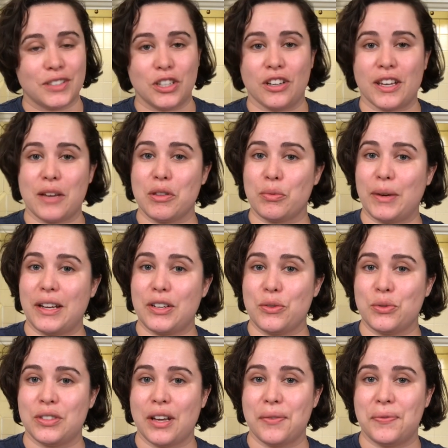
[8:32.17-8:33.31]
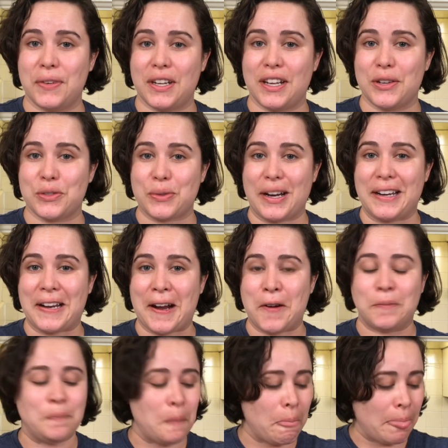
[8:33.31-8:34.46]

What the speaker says: cooking with rando stuff videos right now.